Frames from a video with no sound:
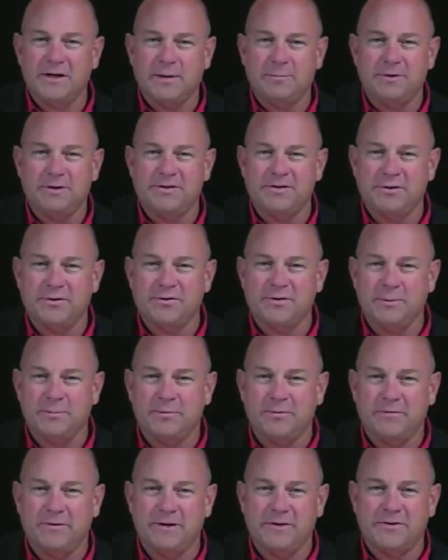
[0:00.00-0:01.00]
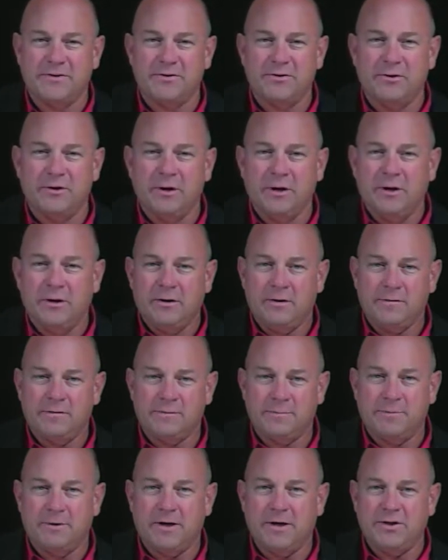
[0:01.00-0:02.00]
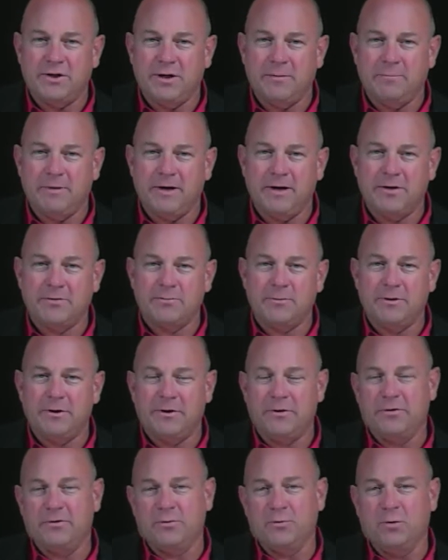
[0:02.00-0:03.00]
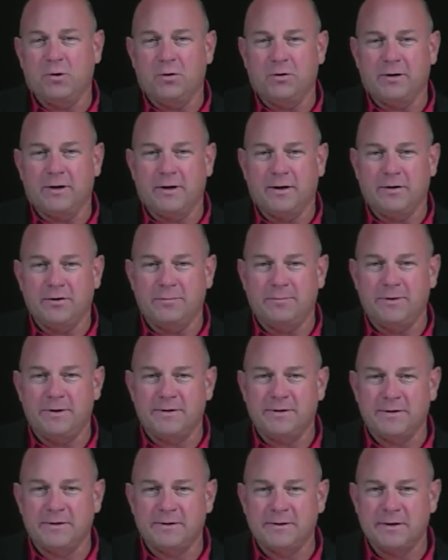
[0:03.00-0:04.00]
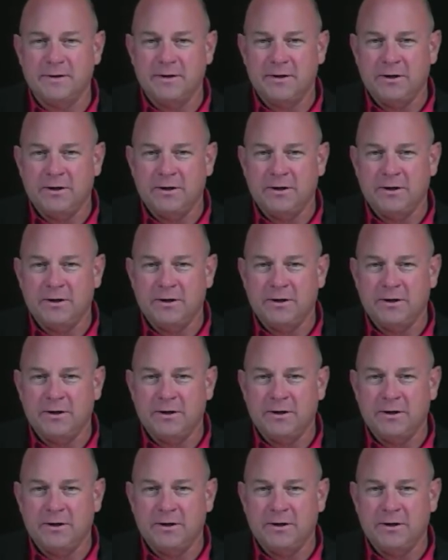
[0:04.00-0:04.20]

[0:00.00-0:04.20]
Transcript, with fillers: I'm an associate professor of supply chain management here at the Walton College of Business,